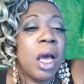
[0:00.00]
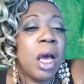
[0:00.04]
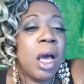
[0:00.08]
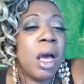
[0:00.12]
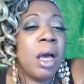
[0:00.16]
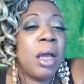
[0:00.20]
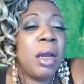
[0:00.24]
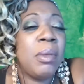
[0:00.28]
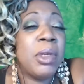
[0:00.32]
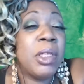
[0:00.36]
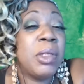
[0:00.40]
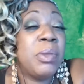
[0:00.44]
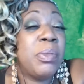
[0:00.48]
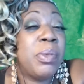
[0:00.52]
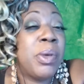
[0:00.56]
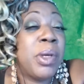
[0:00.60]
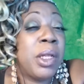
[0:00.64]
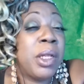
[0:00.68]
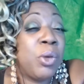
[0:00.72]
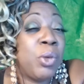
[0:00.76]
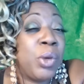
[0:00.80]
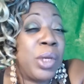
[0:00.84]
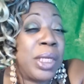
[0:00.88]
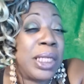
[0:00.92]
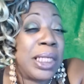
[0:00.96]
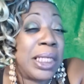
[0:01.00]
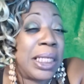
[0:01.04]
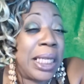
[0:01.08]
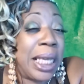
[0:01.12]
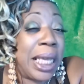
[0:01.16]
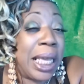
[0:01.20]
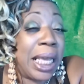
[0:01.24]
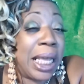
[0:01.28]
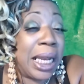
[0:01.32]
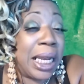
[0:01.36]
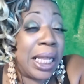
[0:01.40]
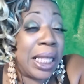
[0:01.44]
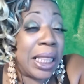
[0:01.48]
That must be a
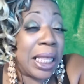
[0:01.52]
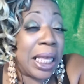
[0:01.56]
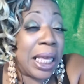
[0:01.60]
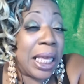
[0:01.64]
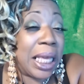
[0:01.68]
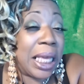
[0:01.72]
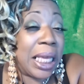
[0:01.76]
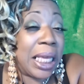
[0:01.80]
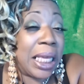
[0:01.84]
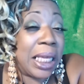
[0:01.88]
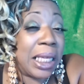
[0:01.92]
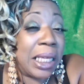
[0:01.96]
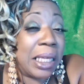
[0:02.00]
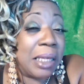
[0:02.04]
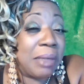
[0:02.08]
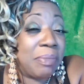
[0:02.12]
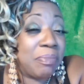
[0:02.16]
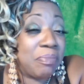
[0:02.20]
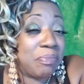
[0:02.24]
Louisiana thing.